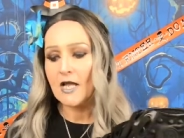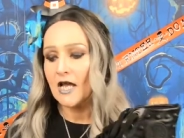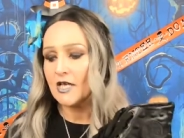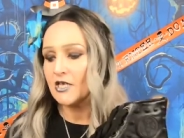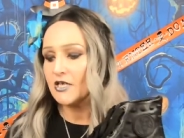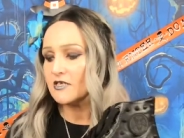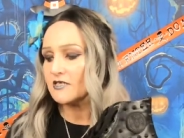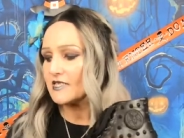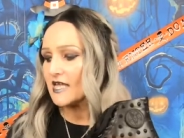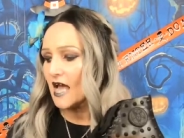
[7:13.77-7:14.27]
I
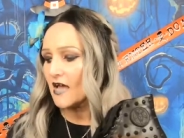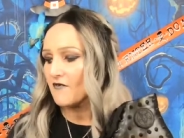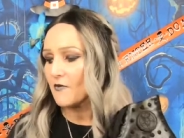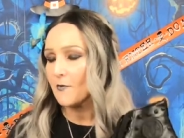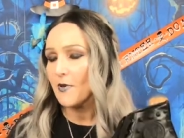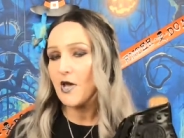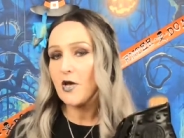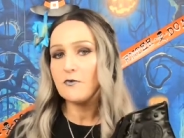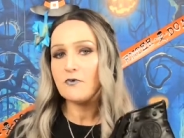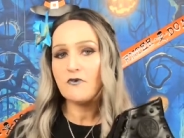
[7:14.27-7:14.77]
used to have a
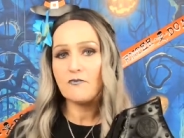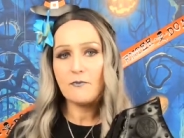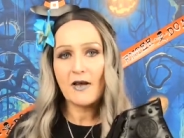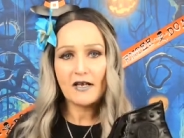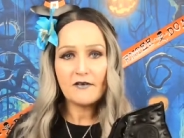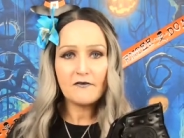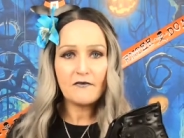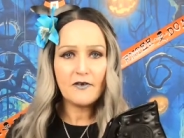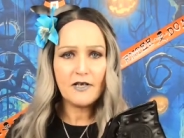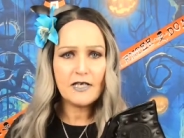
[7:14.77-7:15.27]
pair of
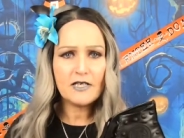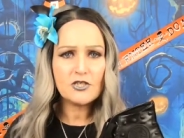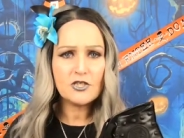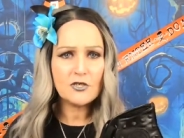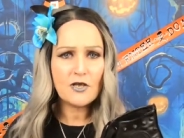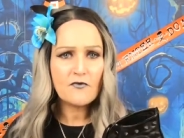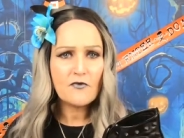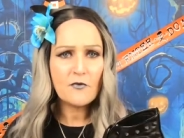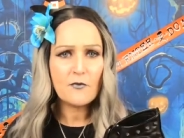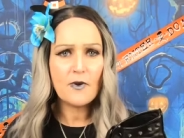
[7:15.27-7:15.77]
Madfish.
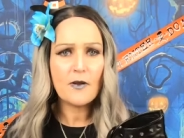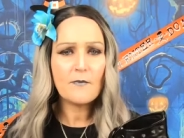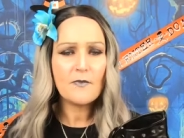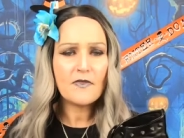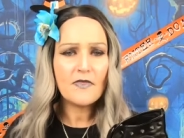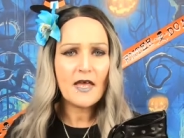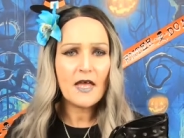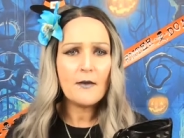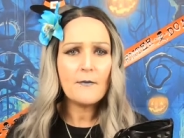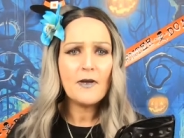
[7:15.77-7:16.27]
Do you ever remember
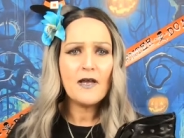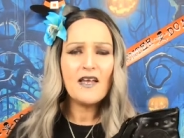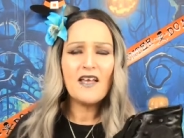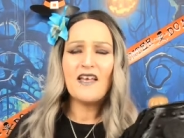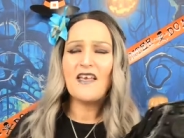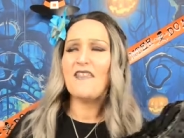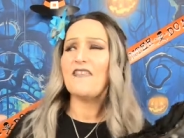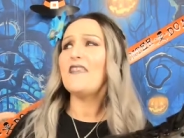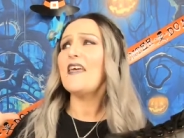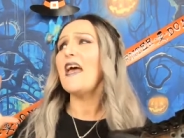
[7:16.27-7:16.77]
them?
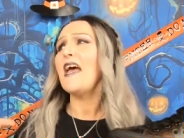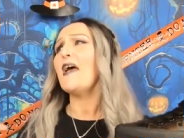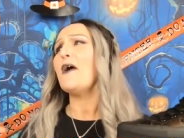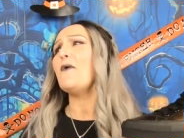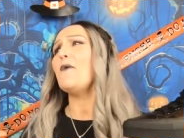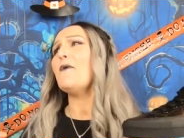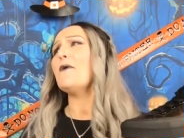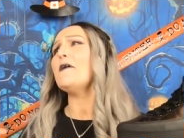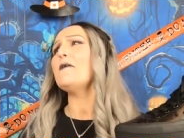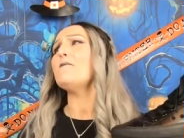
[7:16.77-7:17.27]
They
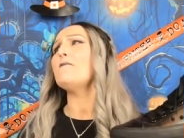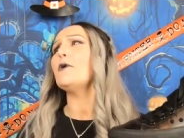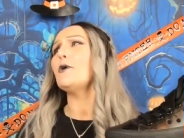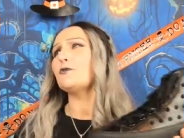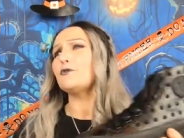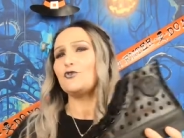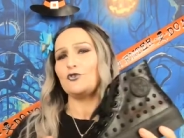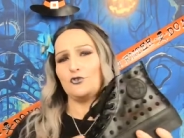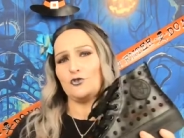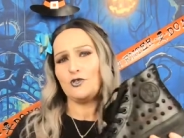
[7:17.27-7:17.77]
were
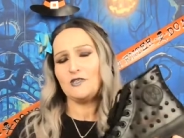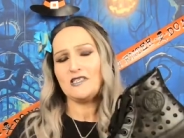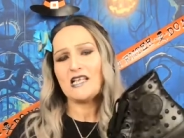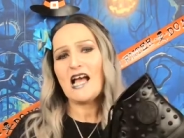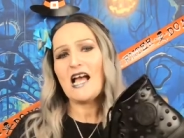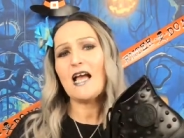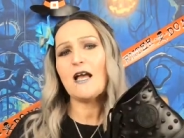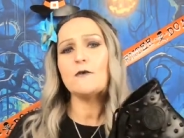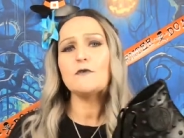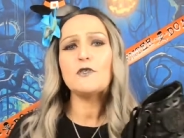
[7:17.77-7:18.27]
monstrous.
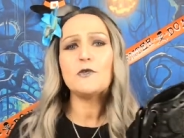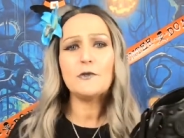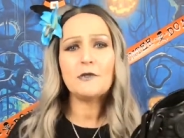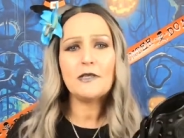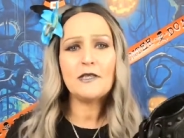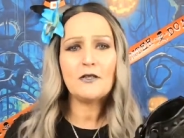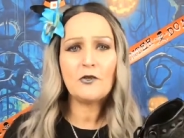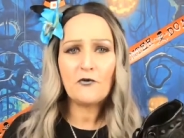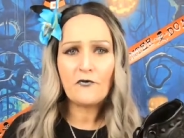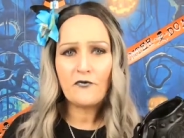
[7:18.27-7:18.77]
I
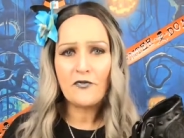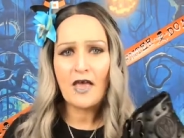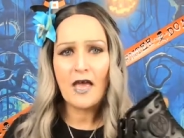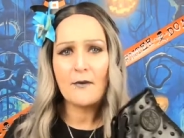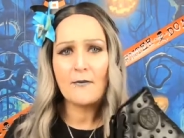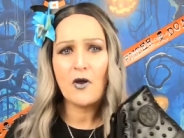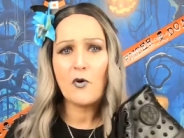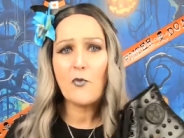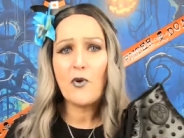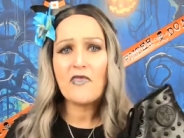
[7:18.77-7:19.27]
absolutely loved
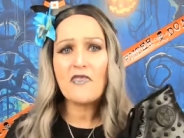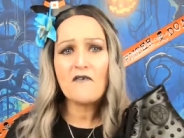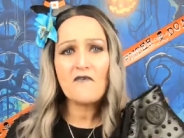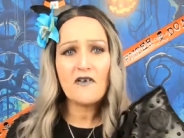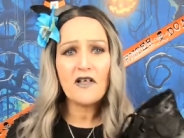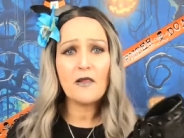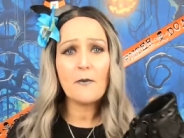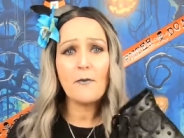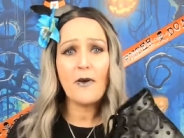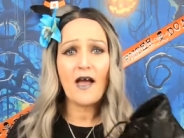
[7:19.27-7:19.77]
them. And when they
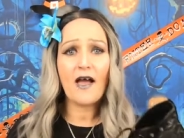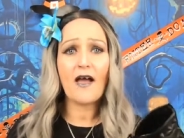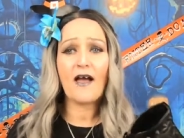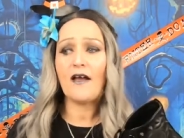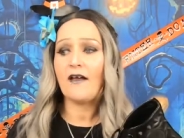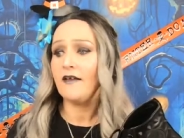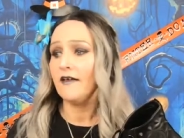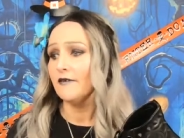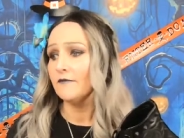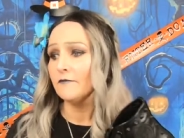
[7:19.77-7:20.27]
fell
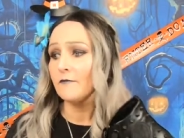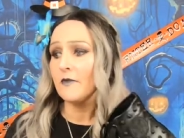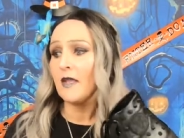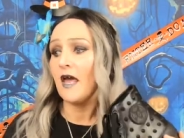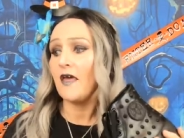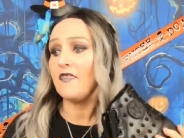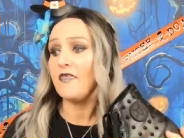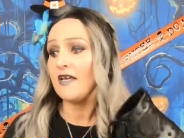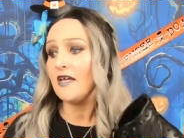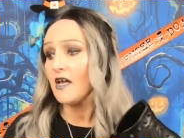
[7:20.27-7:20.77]
apart,
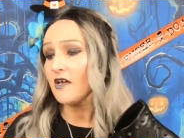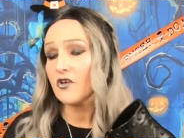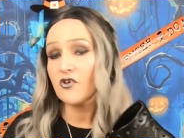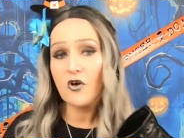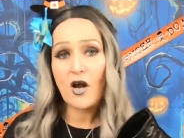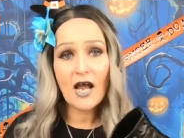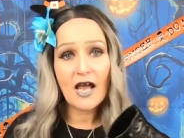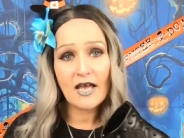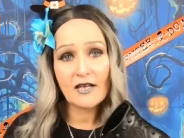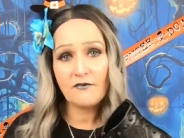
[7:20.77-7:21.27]
I think I
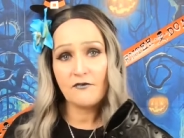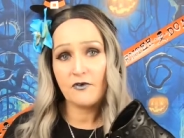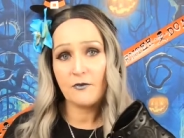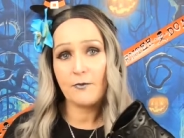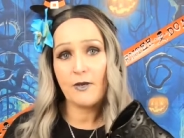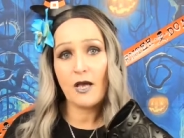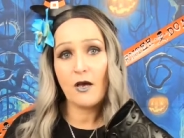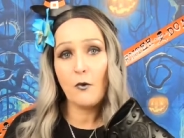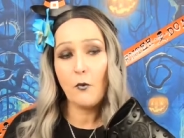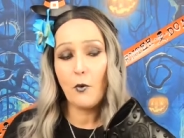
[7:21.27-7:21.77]
cried for
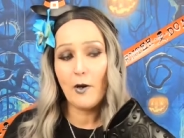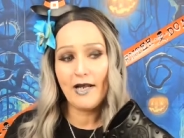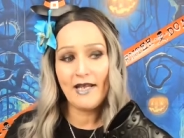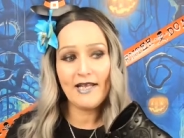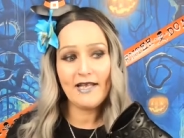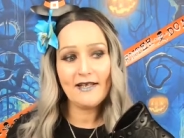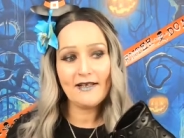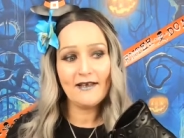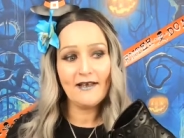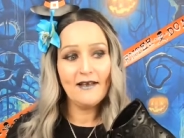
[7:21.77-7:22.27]
about a
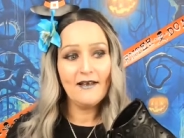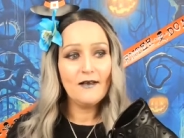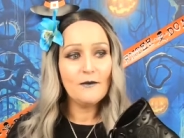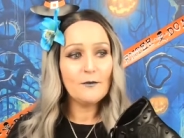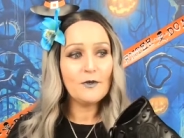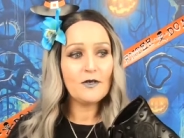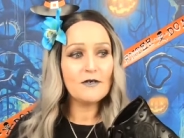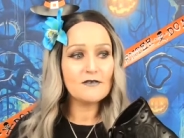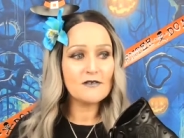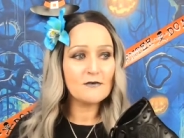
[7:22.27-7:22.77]
week
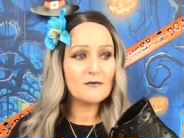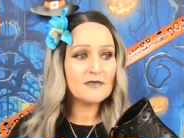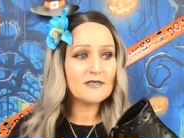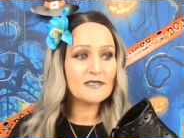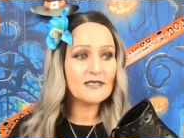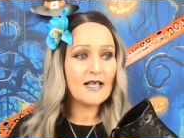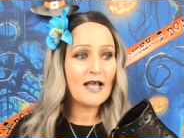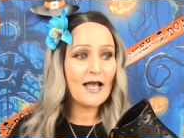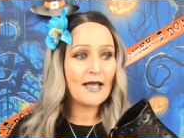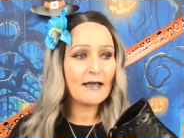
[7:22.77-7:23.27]
because I
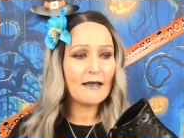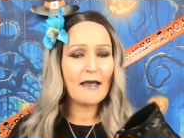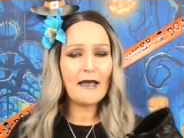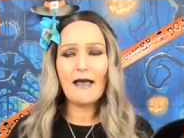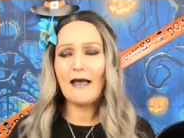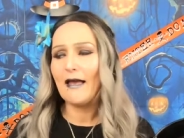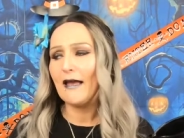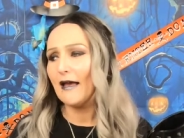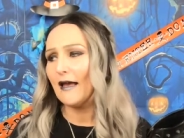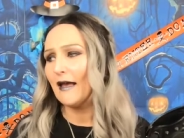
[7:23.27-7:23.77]
was like,
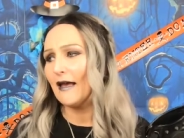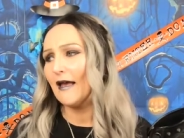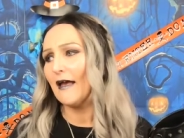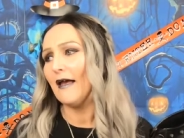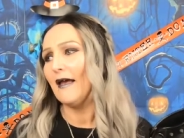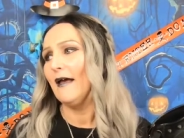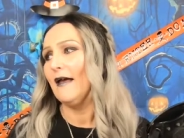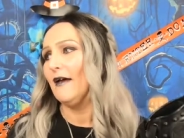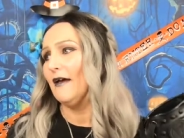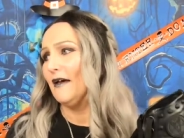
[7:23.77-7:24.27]
ah,